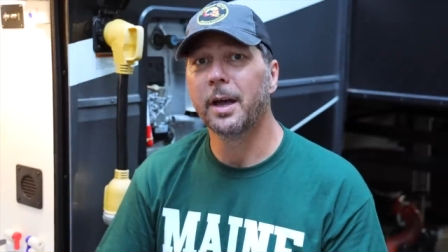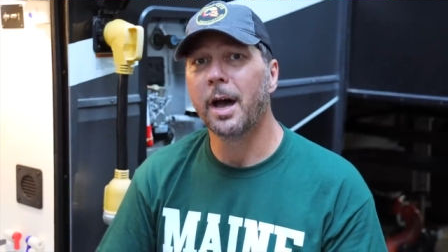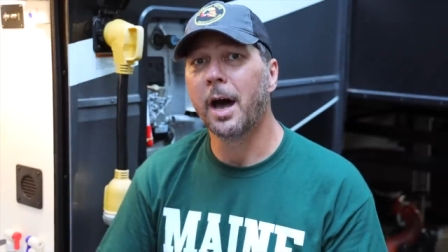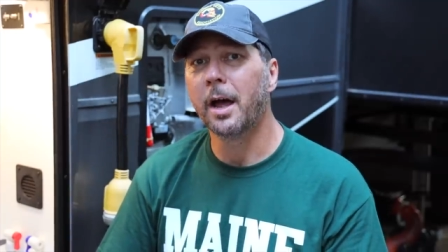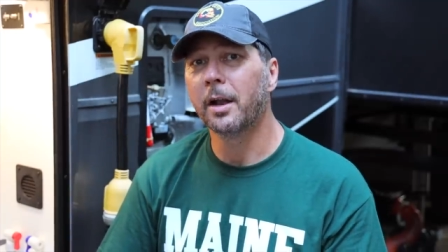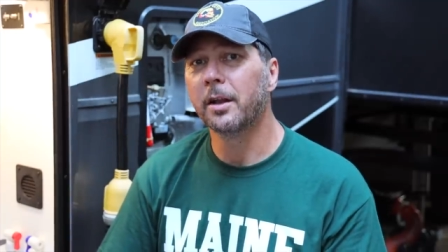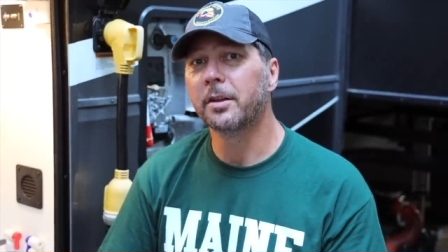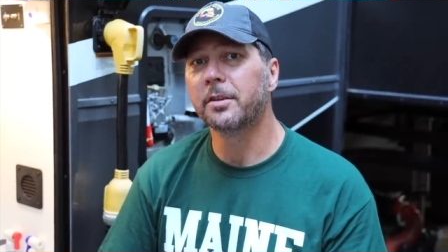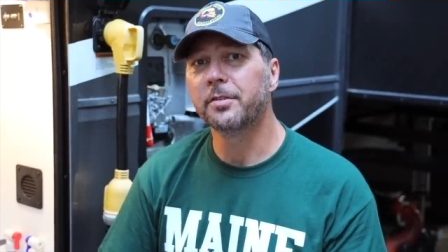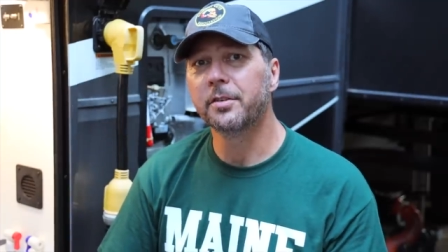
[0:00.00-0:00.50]

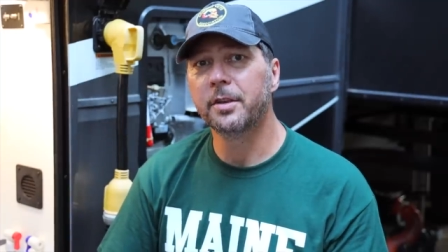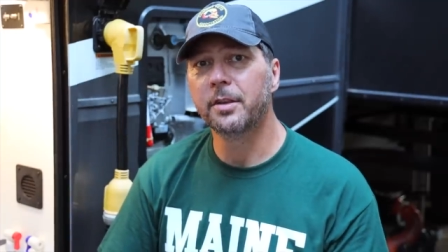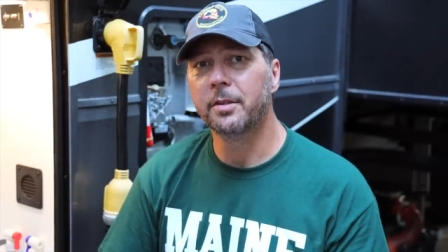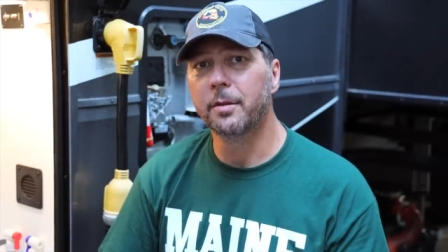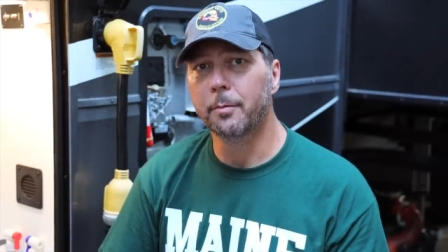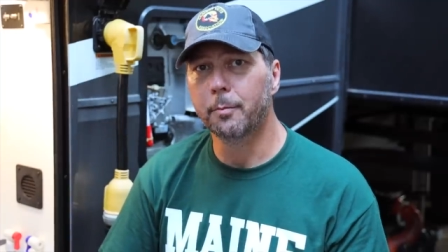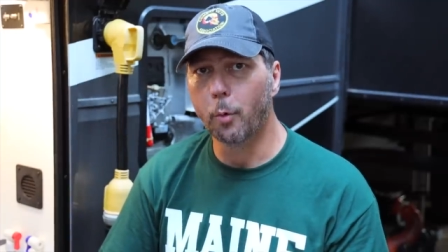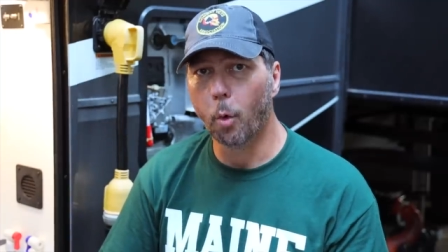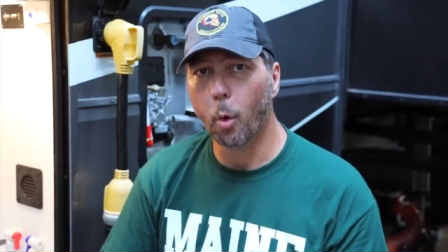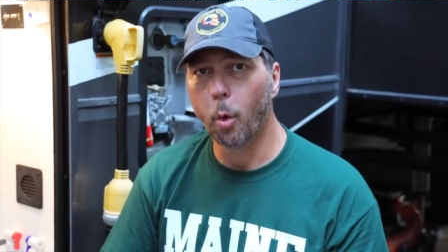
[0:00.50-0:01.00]
Honestly,
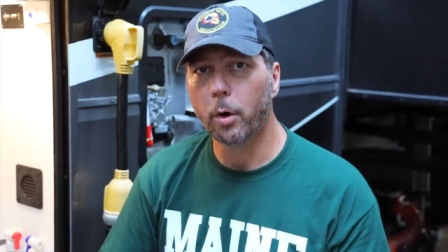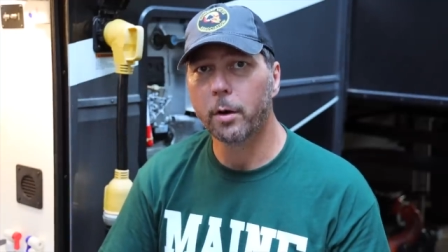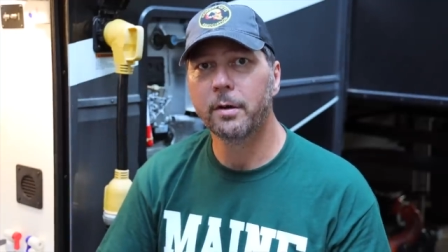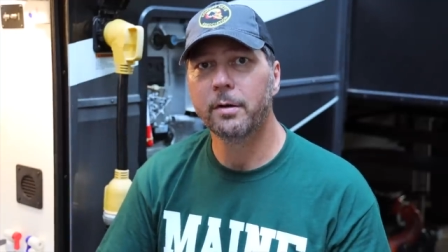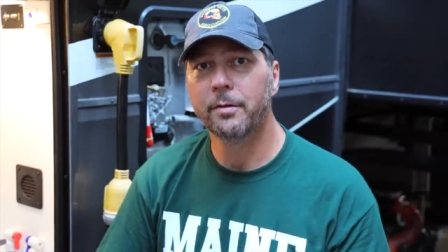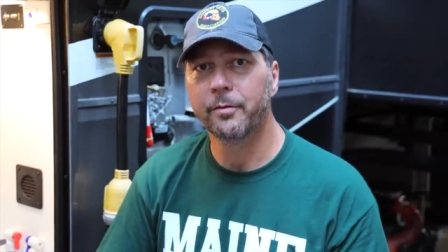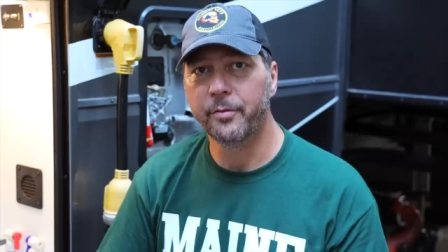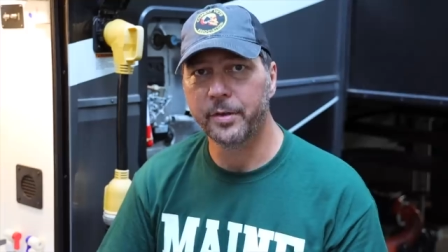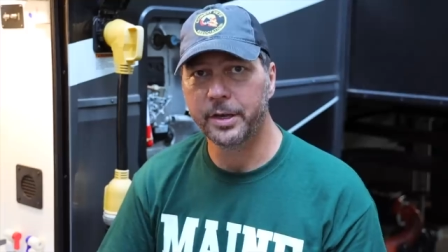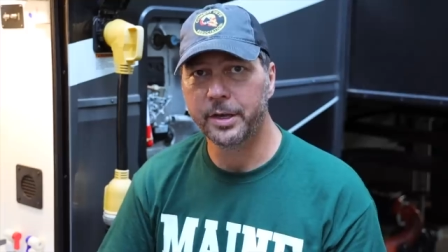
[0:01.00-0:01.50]
the
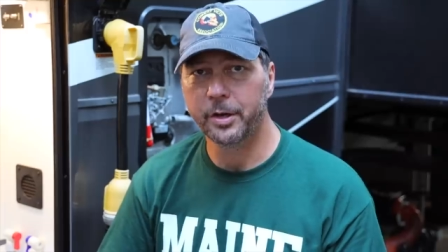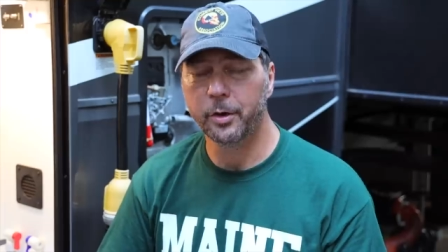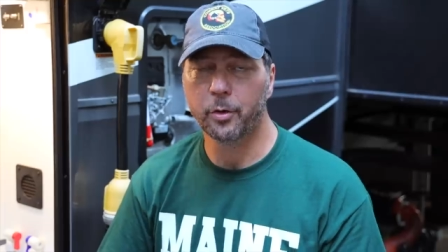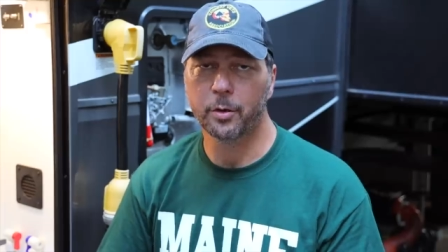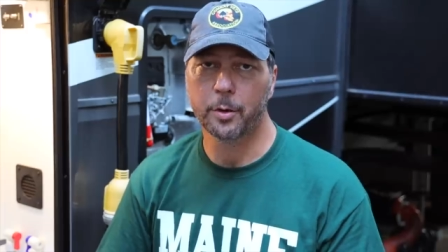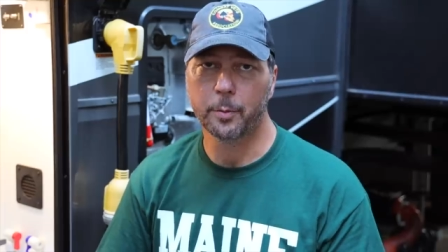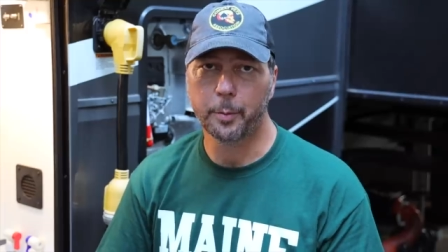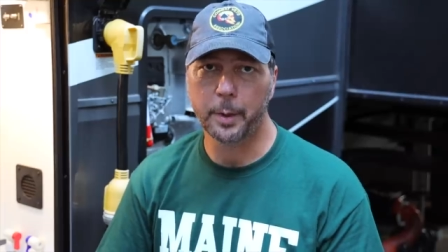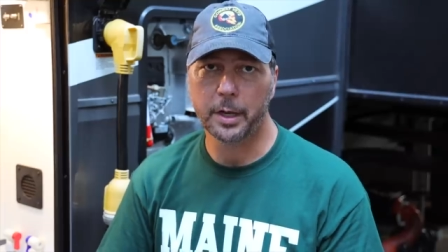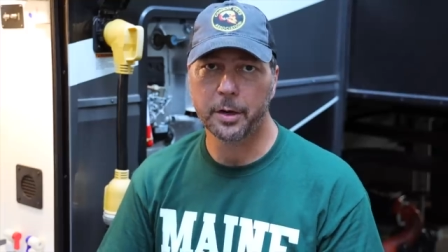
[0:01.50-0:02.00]
more vinegar,
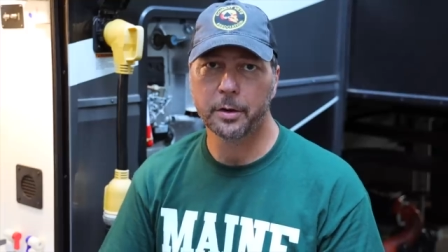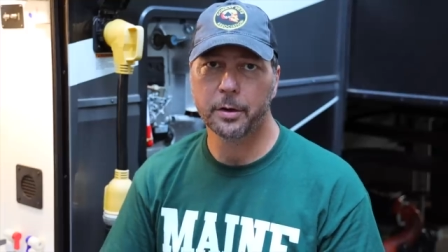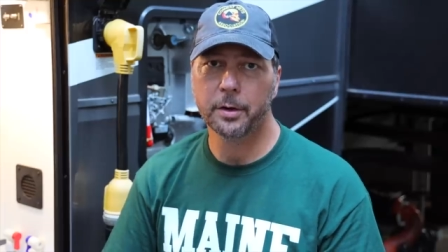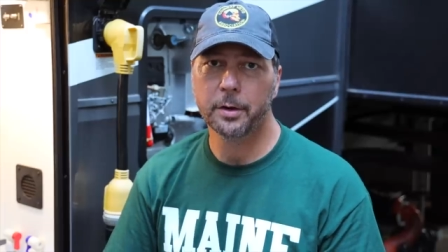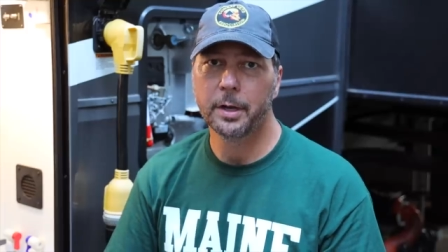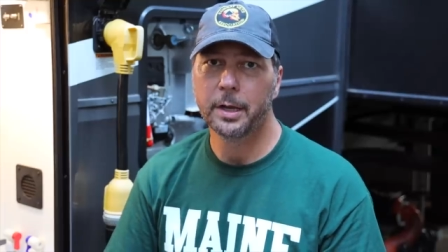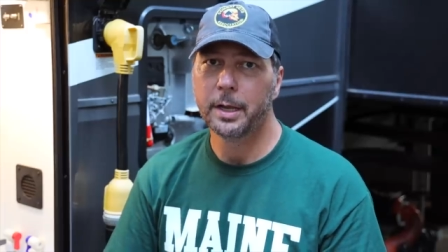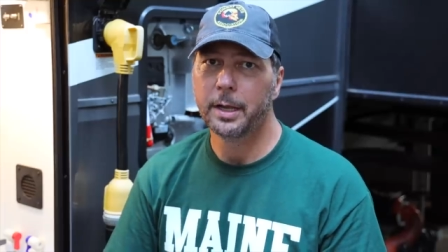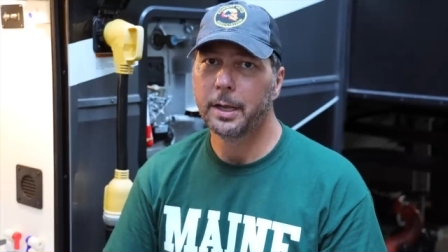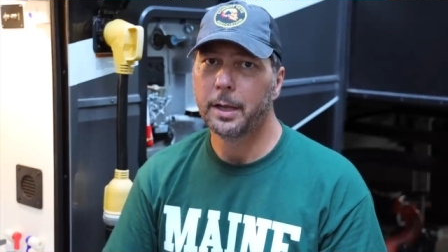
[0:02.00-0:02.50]
the
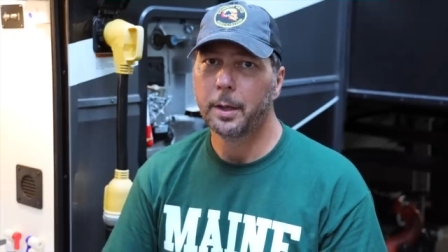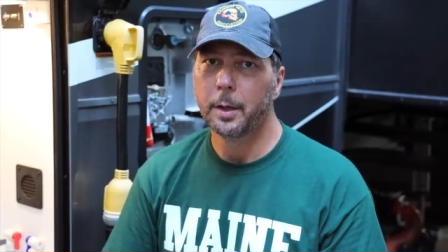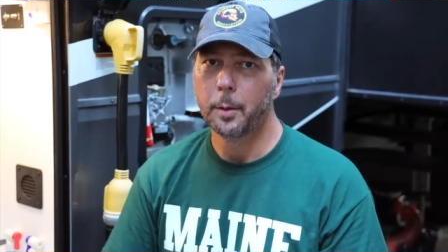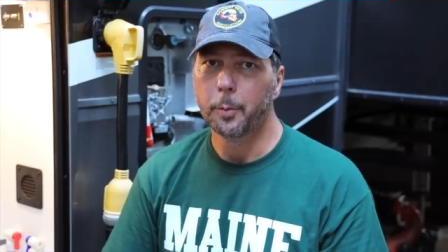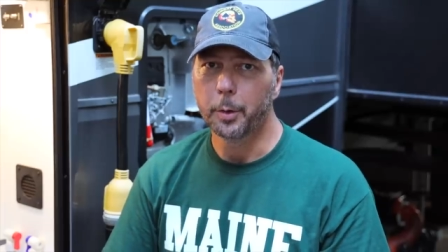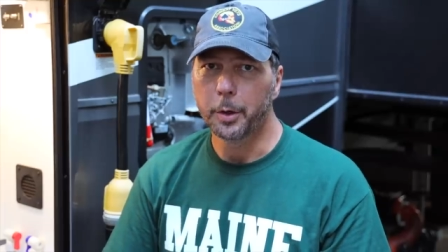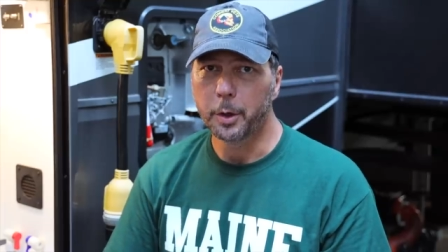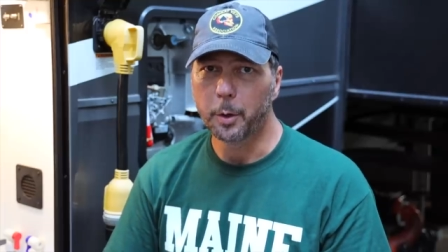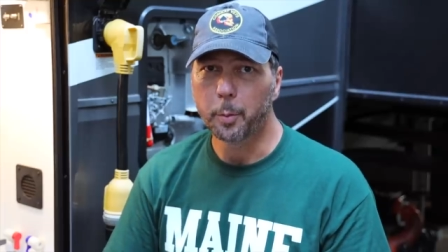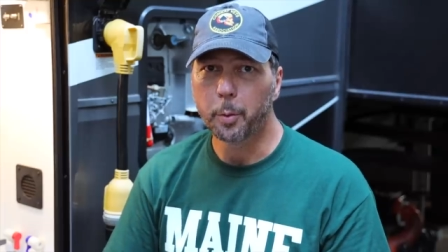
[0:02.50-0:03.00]
better,
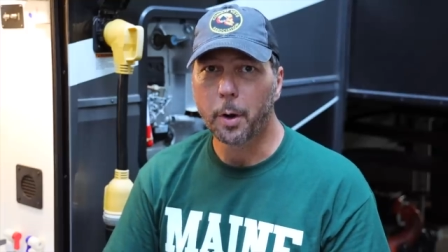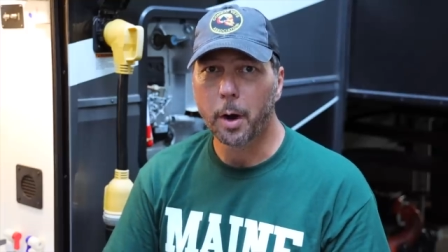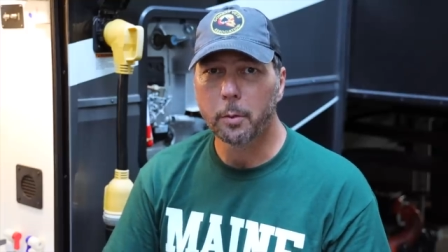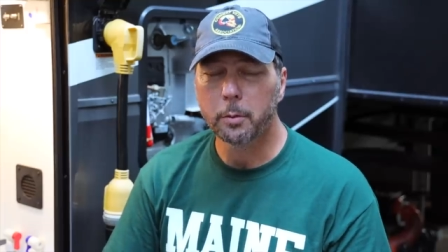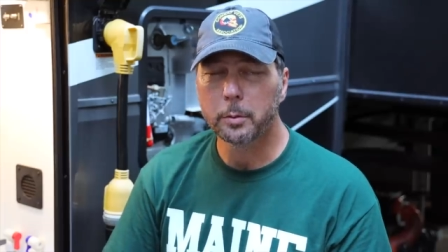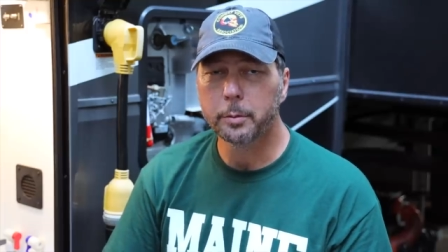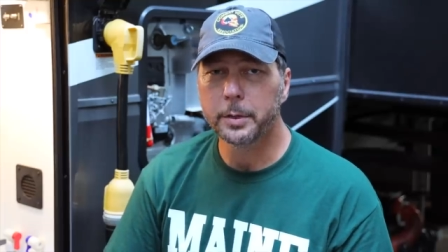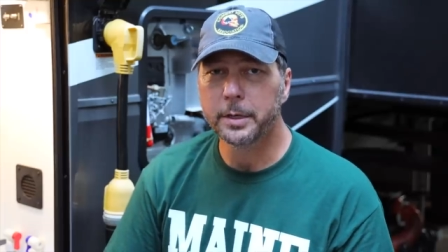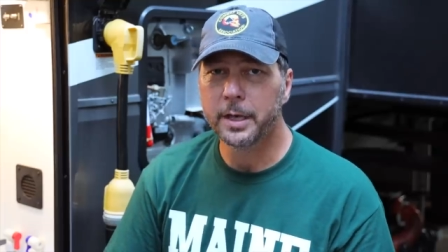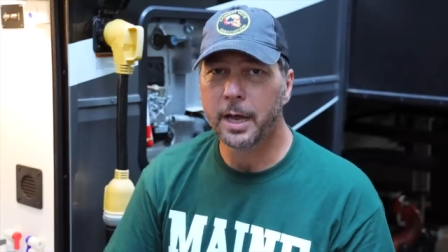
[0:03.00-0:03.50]
but you're
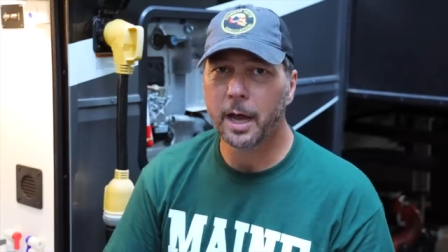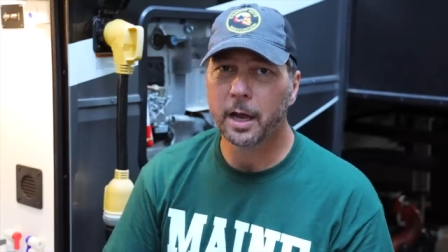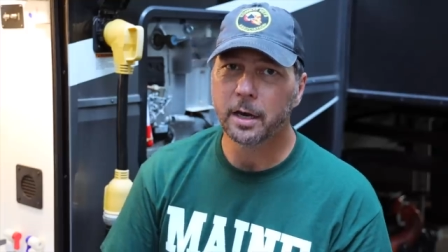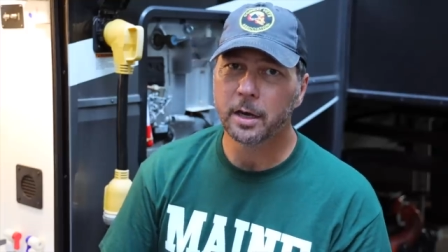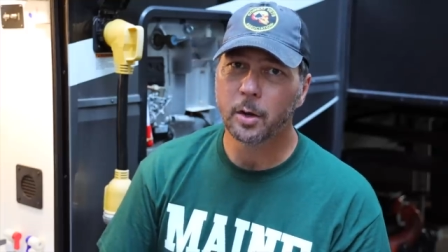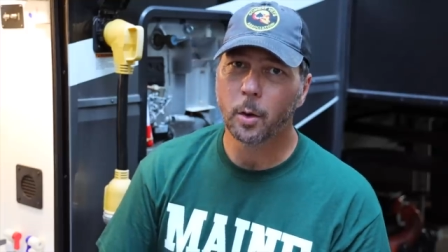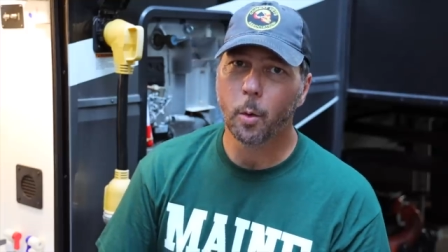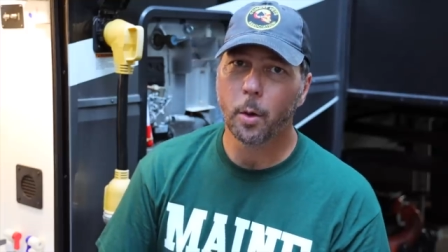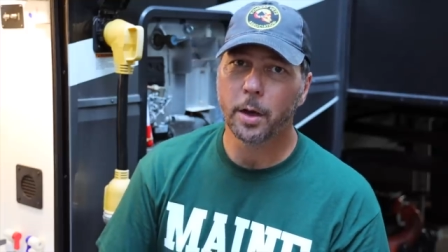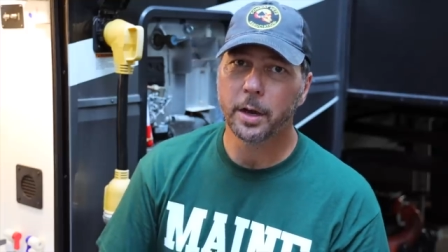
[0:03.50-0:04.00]
probably not
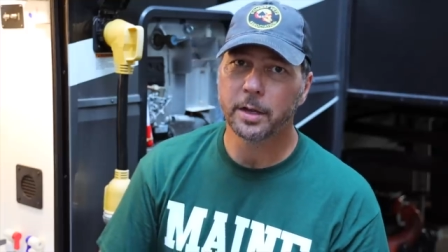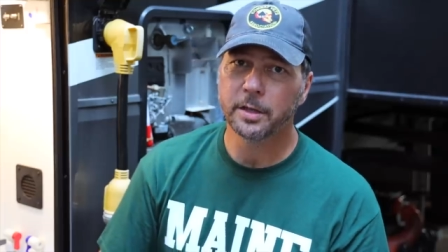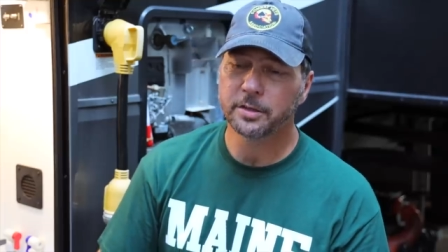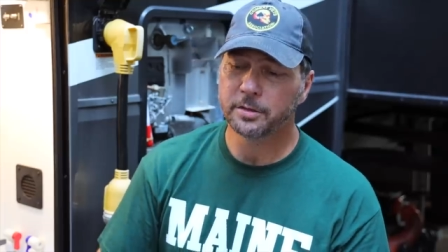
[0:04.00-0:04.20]
gonna wanna